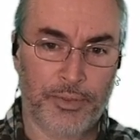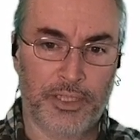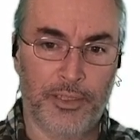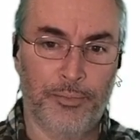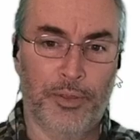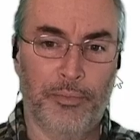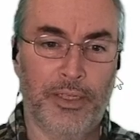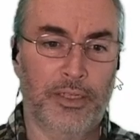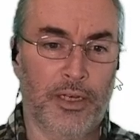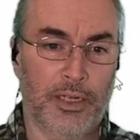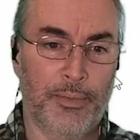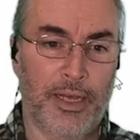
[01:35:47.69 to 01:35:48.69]
to implement
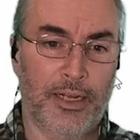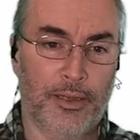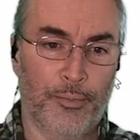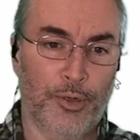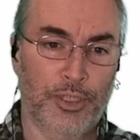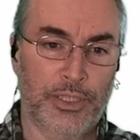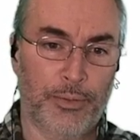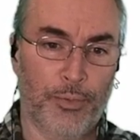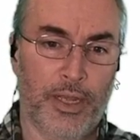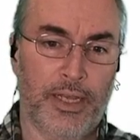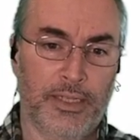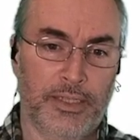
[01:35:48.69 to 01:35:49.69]
automatic emergency
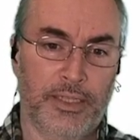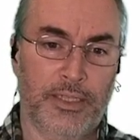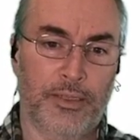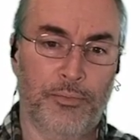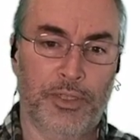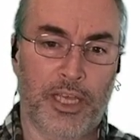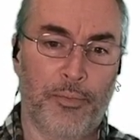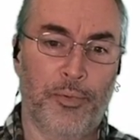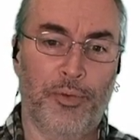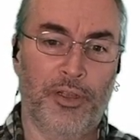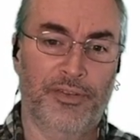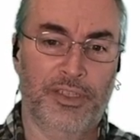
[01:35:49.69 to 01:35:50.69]
braking systems
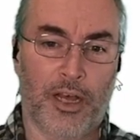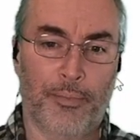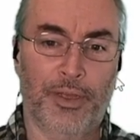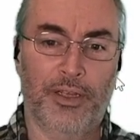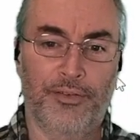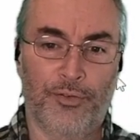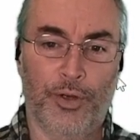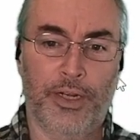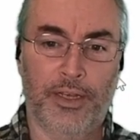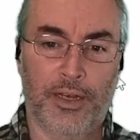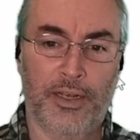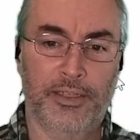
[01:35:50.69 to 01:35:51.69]
capable of stopping and avoiding
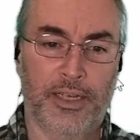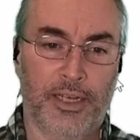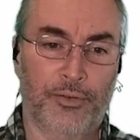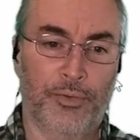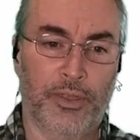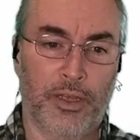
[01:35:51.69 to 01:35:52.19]
contact with